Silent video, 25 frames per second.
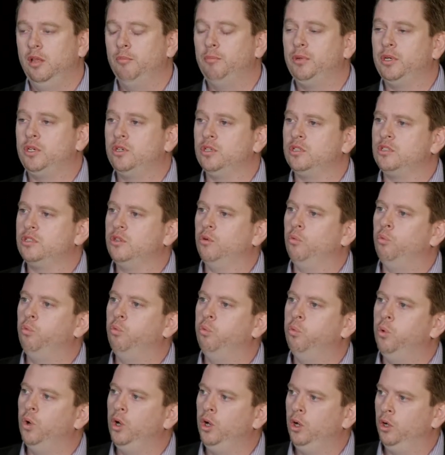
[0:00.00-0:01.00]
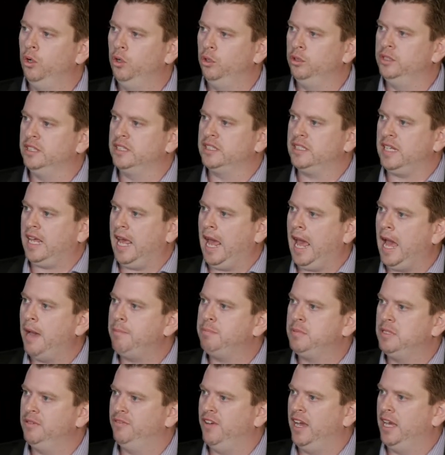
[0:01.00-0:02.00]
because the world is
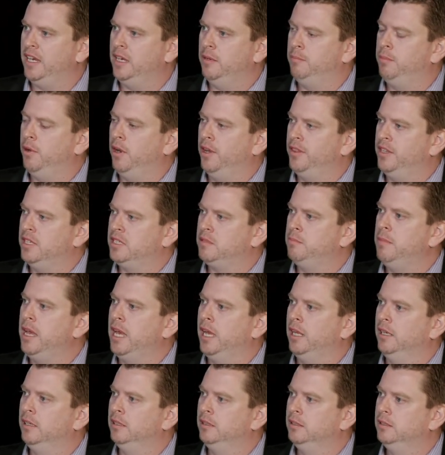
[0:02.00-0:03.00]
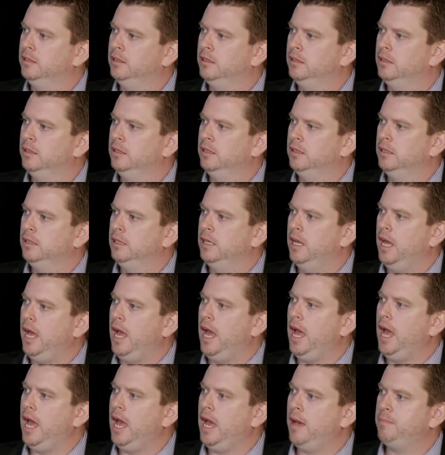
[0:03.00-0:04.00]
captivated by this man.
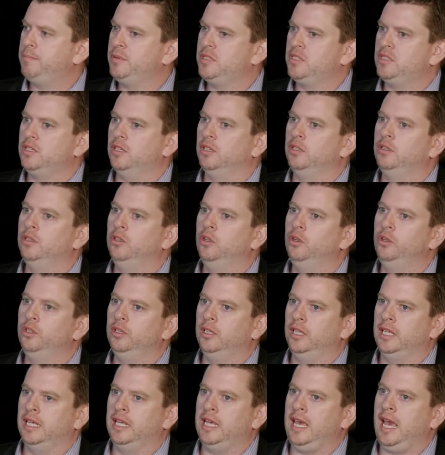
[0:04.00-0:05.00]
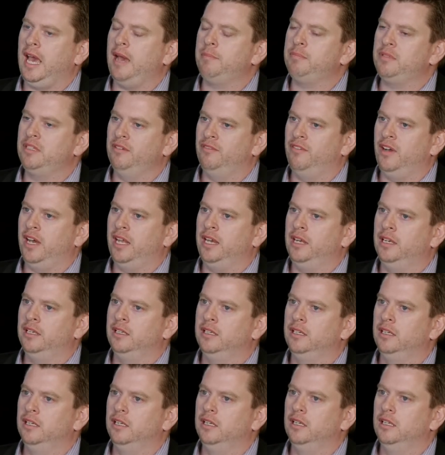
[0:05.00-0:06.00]
Absolutely captivated.
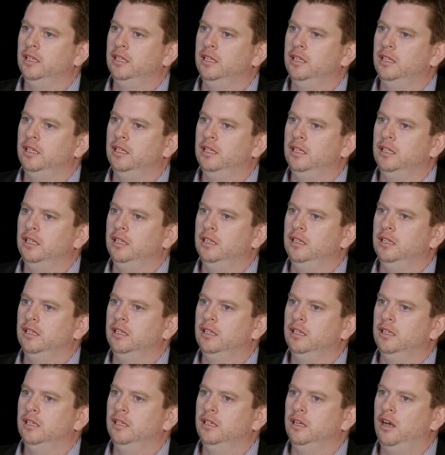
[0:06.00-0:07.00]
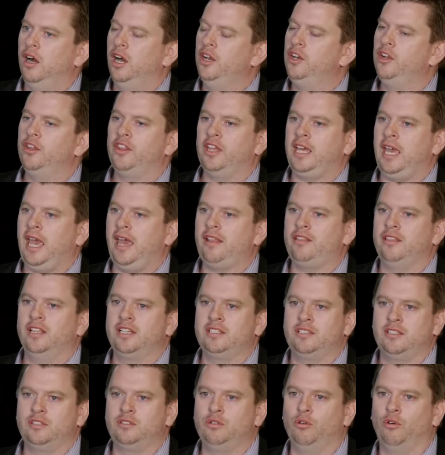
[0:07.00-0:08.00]
I know the
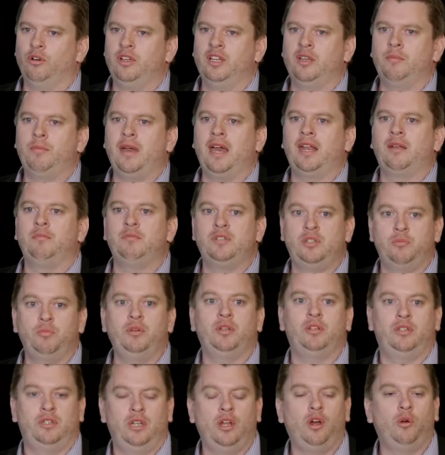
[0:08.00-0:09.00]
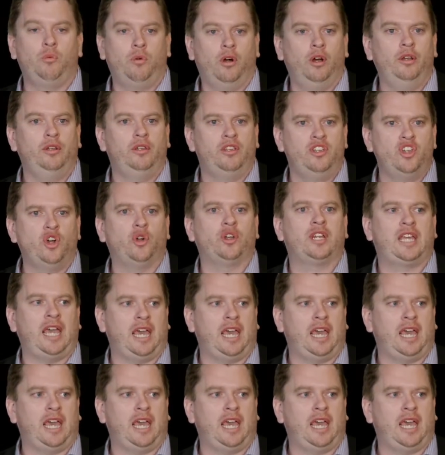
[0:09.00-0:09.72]
Catholics are talking about him. You know what? Non